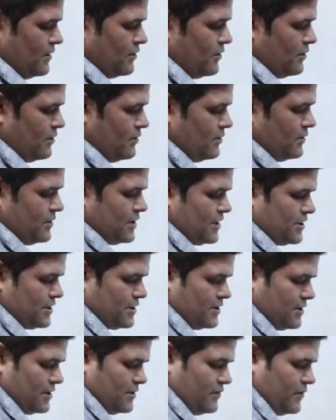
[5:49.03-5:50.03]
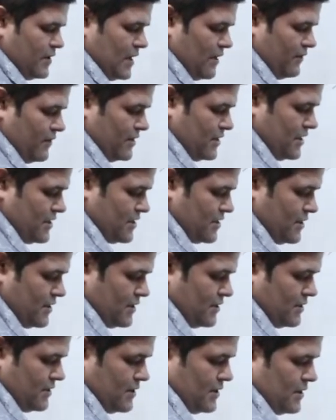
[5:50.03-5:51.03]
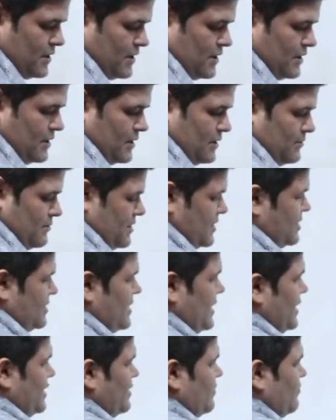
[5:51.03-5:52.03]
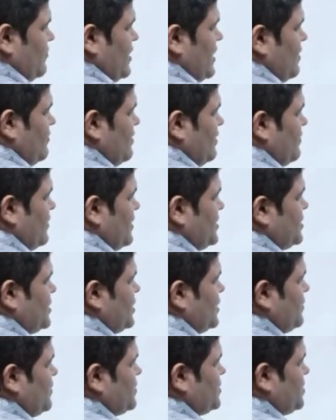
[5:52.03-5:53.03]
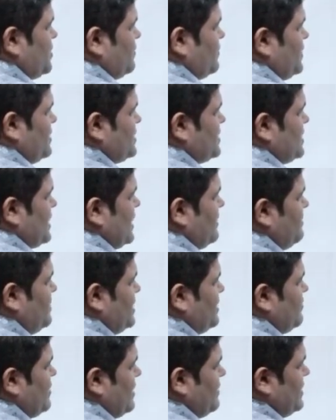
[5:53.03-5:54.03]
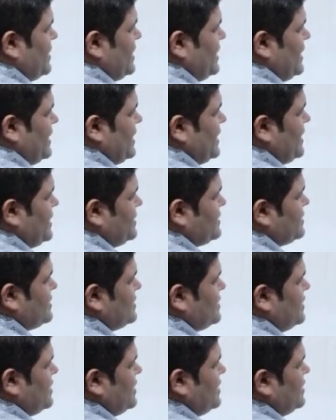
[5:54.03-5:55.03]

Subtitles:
so we have just like we have differential equation of this type, dy by dx